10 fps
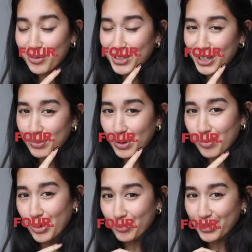I'm taking my
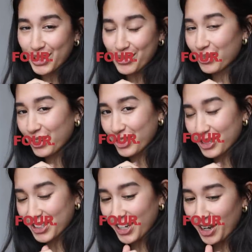mum out for
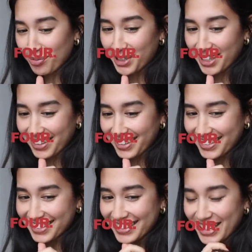lunch today because
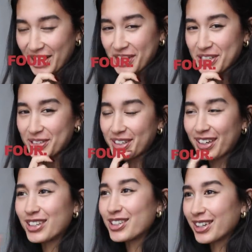she was
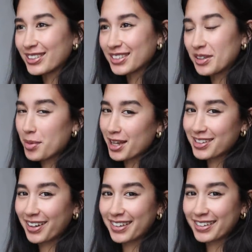kind of jealous that my
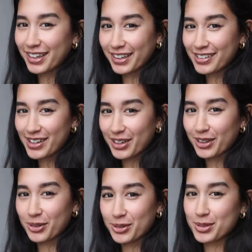dad had like a
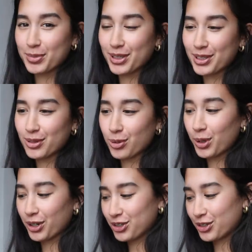Christmas
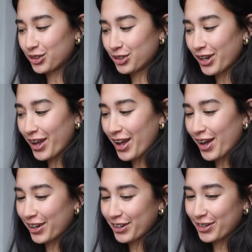work due
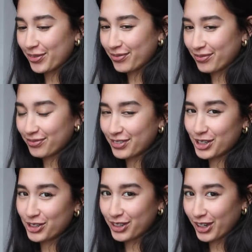um, and
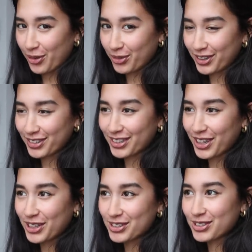she didn't get one.
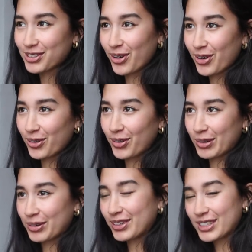So
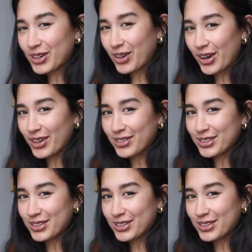I'm gonna take her out.